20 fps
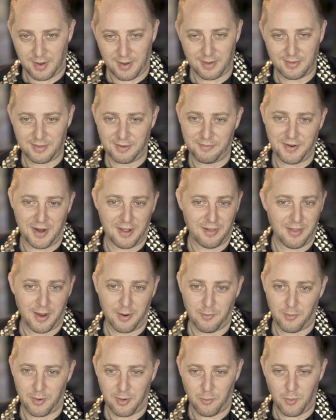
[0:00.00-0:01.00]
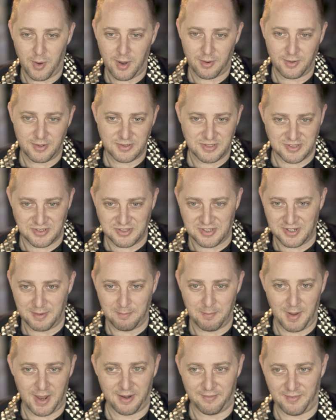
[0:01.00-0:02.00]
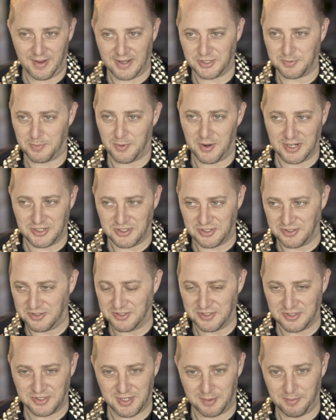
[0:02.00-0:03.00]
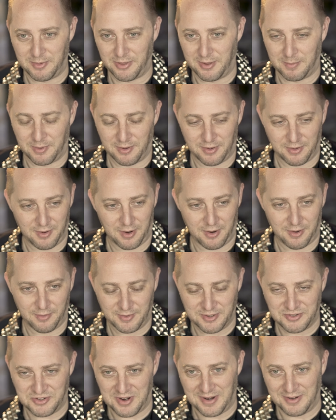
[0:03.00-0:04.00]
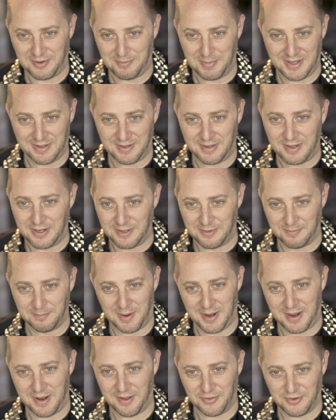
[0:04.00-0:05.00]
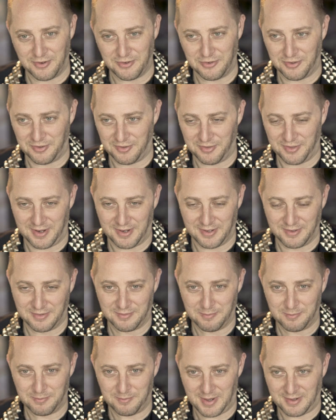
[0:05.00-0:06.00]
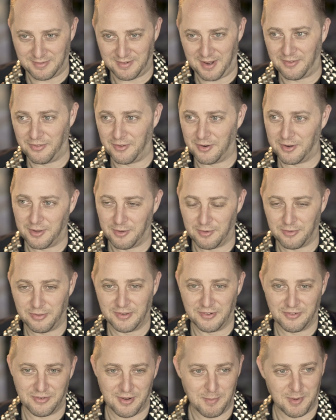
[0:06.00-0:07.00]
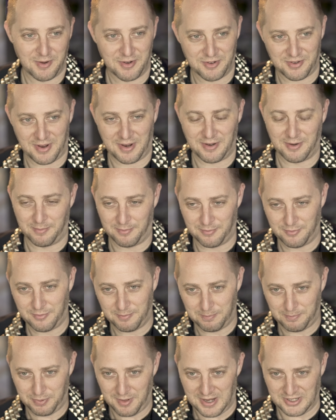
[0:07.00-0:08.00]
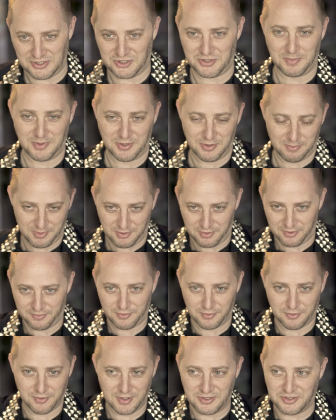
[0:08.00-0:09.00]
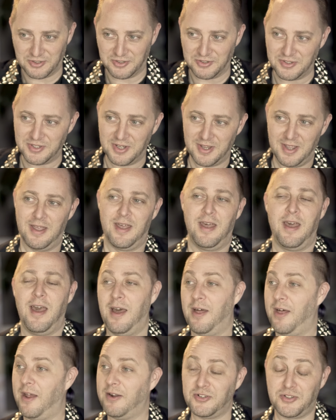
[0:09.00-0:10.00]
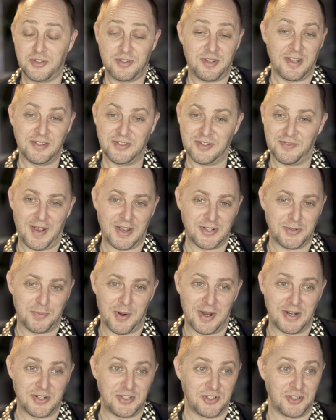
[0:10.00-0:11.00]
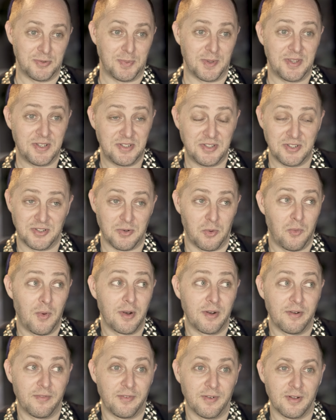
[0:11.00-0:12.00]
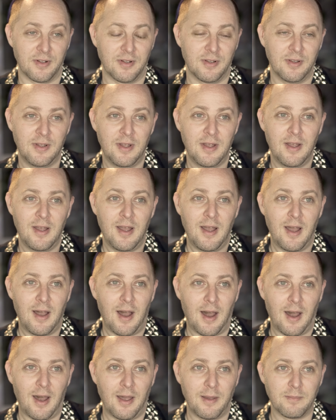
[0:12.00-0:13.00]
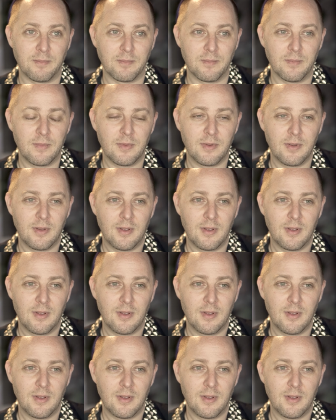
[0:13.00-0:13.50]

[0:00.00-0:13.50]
I live in LA where we are, it's a city made of aspirations, and some of them are, are designed to be eaten by others so that they can maintain their youth, and some are designed to blossom into beautiful creatures. There's tons of aspirations, but this is a wonderful. I'm,